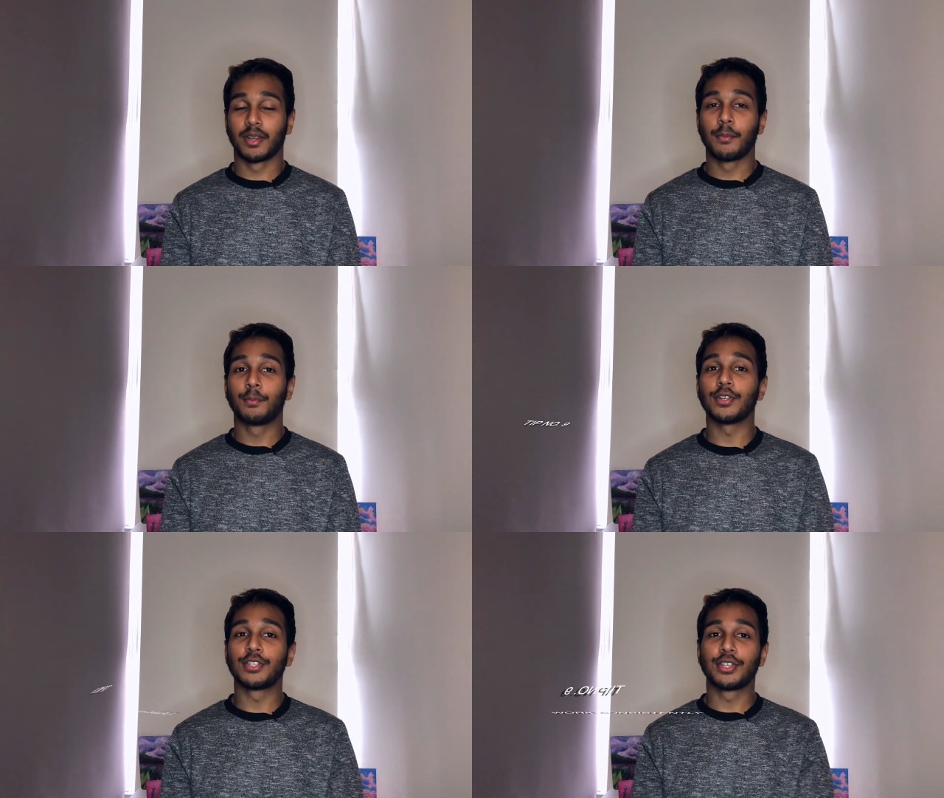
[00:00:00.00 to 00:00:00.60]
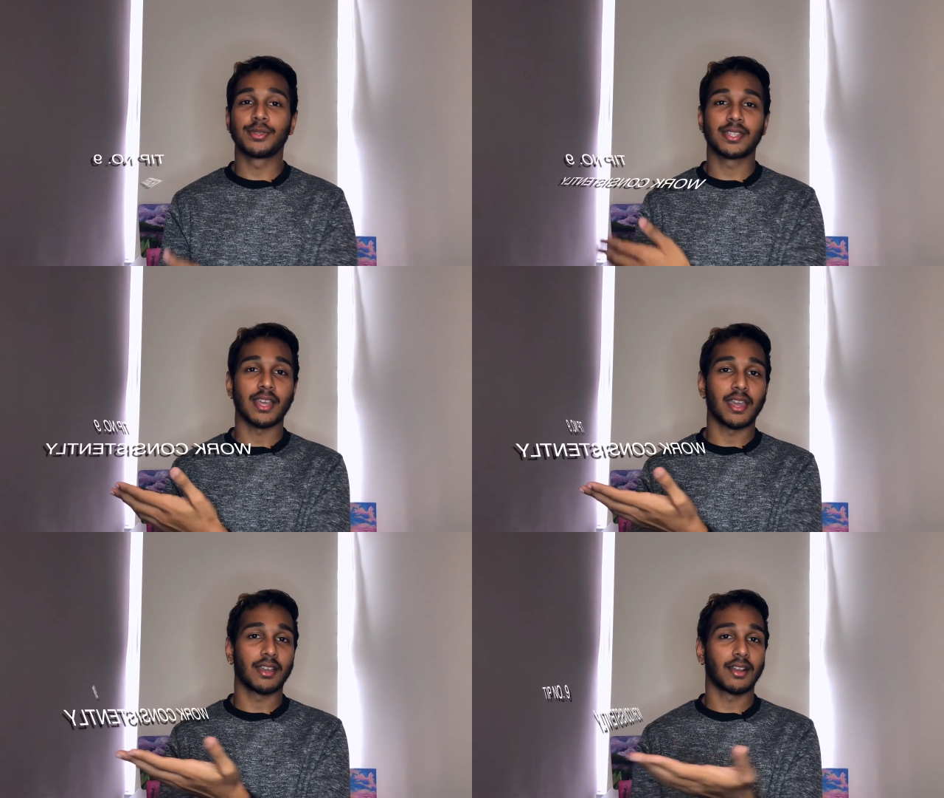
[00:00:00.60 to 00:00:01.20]

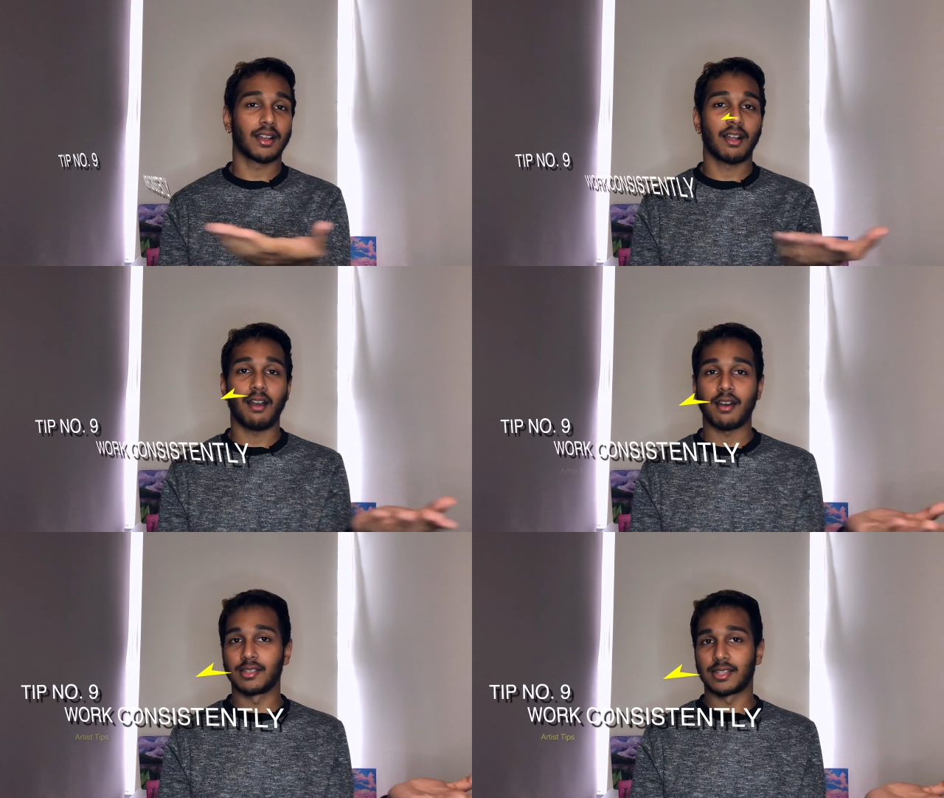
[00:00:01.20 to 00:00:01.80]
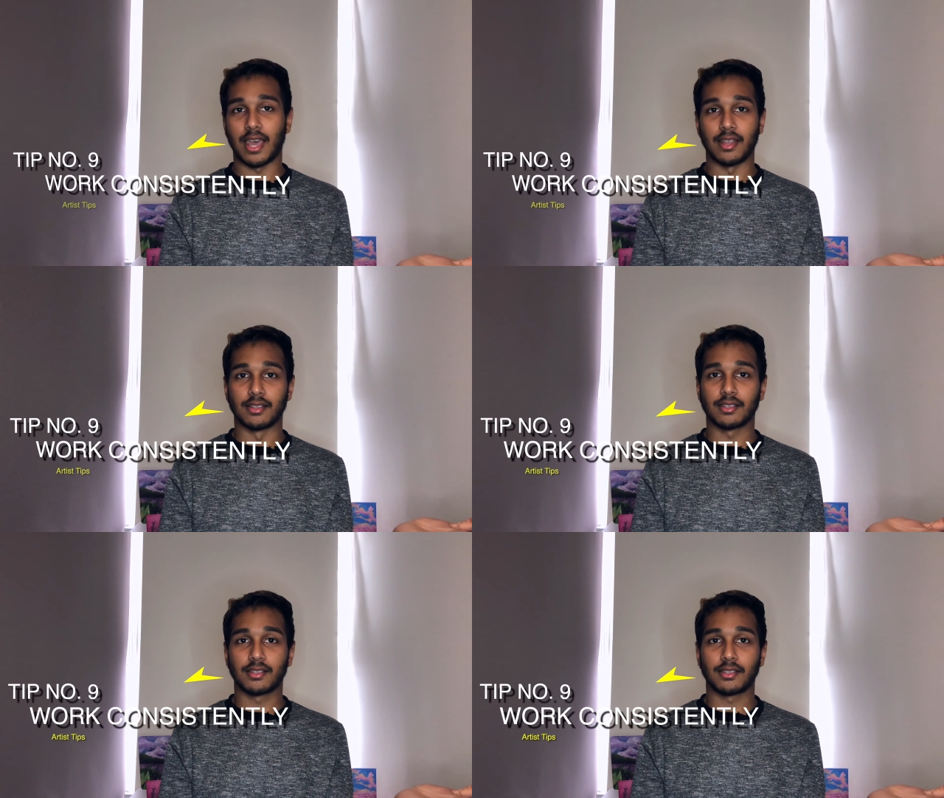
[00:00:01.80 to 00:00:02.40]
producing
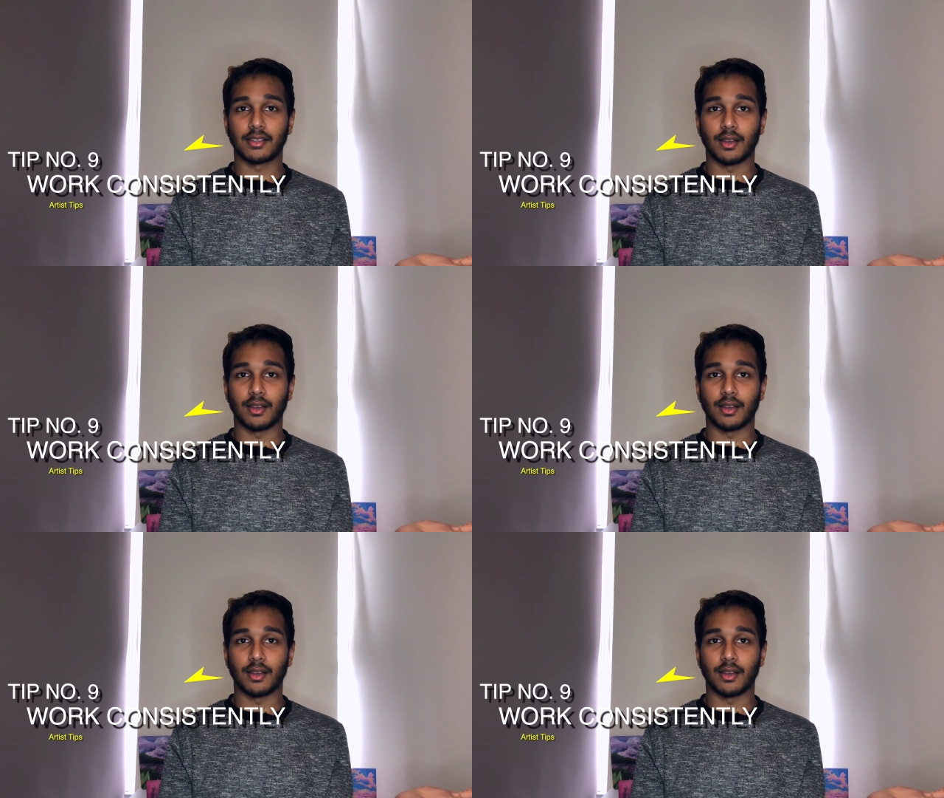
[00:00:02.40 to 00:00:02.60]
content